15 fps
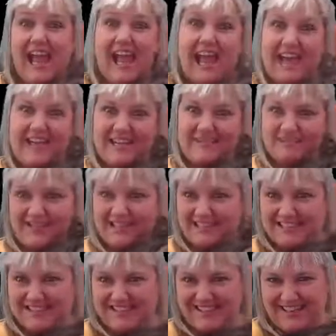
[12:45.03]
Hey, my
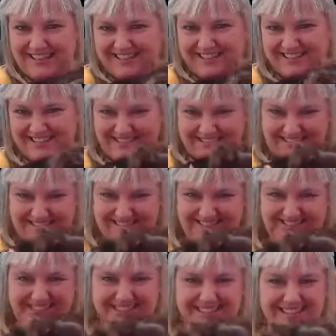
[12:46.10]
little darlings.
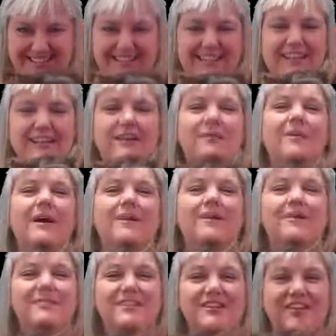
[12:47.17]

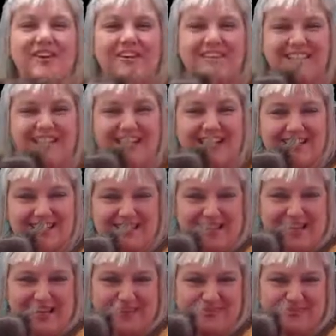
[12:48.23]
Welcome to the Auntie Ange
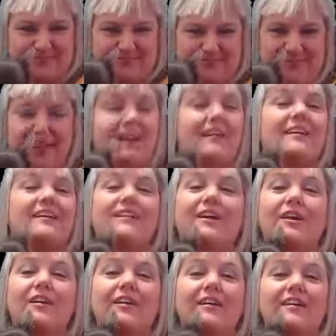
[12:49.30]
show.
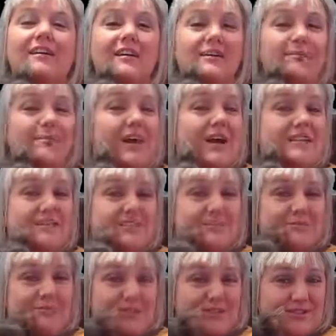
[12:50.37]
No longer
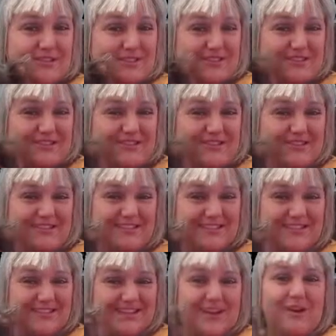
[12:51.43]
Mindstorm Productions
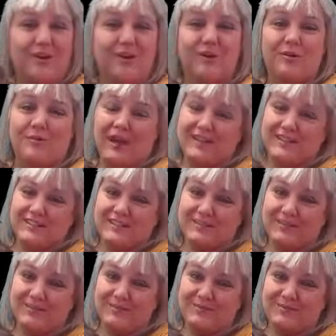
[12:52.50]
or
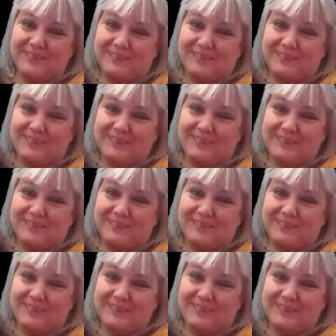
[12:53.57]
Mindstorm.